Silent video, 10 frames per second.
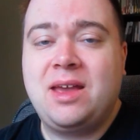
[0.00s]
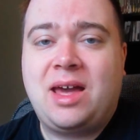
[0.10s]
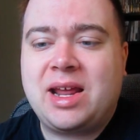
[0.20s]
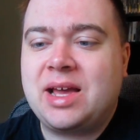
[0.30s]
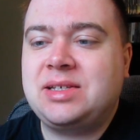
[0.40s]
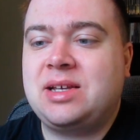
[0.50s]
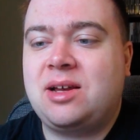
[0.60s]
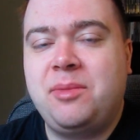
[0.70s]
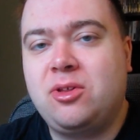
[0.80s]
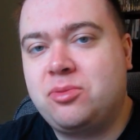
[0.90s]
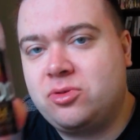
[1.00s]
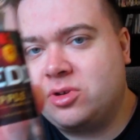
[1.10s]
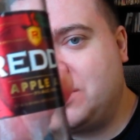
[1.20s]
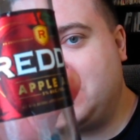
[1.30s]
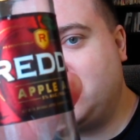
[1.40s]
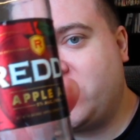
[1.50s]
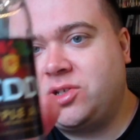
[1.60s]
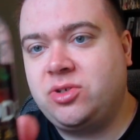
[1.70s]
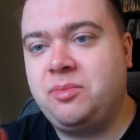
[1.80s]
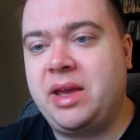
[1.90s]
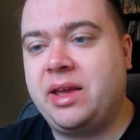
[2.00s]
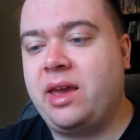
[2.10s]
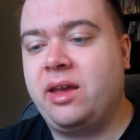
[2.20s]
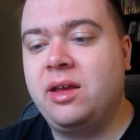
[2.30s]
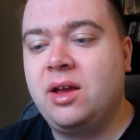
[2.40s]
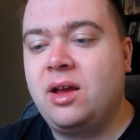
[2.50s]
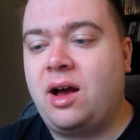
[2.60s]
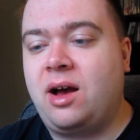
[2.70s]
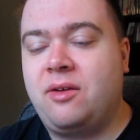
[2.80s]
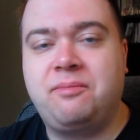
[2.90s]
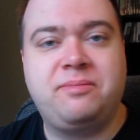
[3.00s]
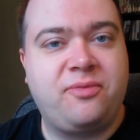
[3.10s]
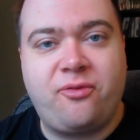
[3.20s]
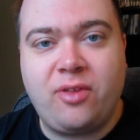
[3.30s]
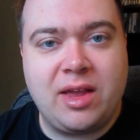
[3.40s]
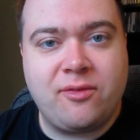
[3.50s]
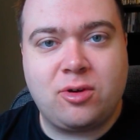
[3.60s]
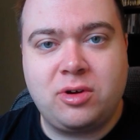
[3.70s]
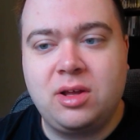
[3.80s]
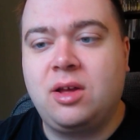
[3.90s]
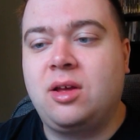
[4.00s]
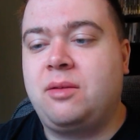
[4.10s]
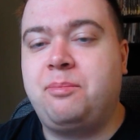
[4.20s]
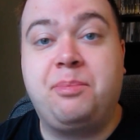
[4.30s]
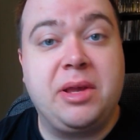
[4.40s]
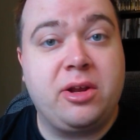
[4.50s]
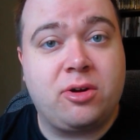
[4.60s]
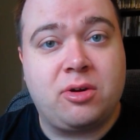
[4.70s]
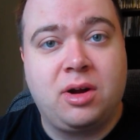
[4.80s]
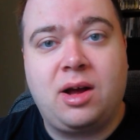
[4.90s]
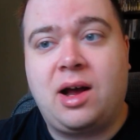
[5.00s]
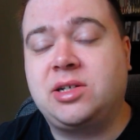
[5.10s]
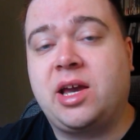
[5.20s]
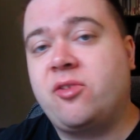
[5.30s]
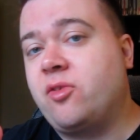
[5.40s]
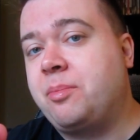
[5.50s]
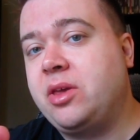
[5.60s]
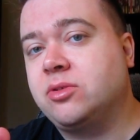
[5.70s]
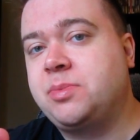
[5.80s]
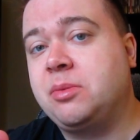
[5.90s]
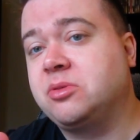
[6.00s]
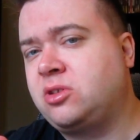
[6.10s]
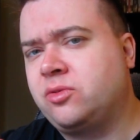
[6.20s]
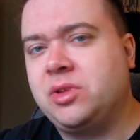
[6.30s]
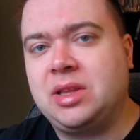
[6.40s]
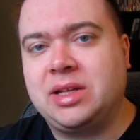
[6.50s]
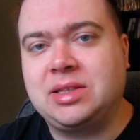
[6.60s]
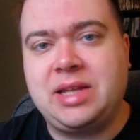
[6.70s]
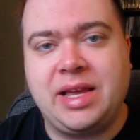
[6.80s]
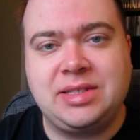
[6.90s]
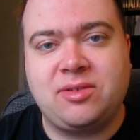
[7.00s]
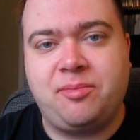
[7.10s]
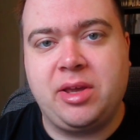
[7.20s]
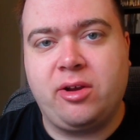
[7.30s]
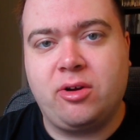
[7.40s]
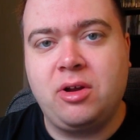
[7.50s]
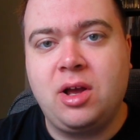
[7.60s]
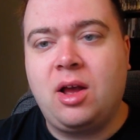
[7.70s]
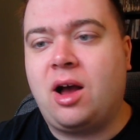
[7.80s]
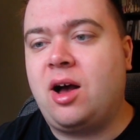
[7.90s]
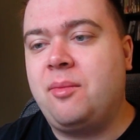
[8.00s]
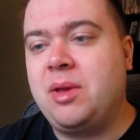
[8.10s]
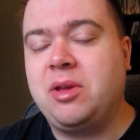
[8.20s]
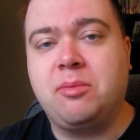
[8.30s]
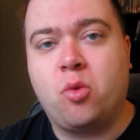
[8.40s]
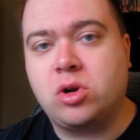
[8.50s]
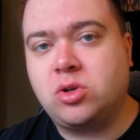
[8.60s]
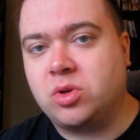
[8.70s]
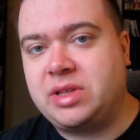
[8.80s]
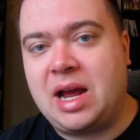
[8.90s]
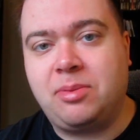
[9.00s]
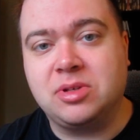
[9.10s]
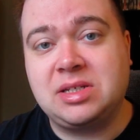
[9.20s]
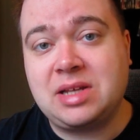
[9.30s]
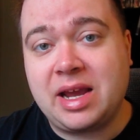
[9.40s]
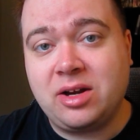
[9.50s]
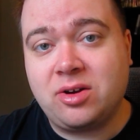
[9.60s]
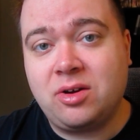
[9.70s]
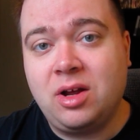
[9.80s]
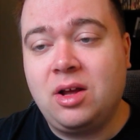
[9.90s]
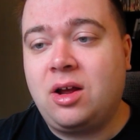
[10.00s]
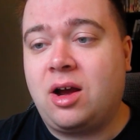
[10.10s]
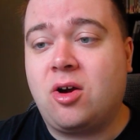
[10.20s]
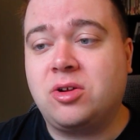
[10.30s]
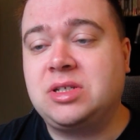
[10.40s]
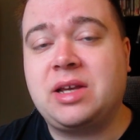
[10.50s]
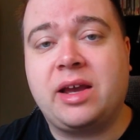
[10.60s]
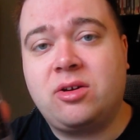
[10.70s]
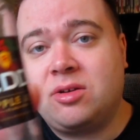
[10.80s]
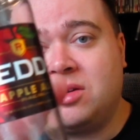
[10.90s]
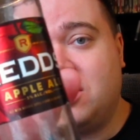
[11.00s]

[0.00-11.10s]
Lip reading: And I guess Miller Brewer Company tried to make a flavored beer to kind of appeal to people that don't really like the taste of beer, maybe more towards the apple cider, hard cider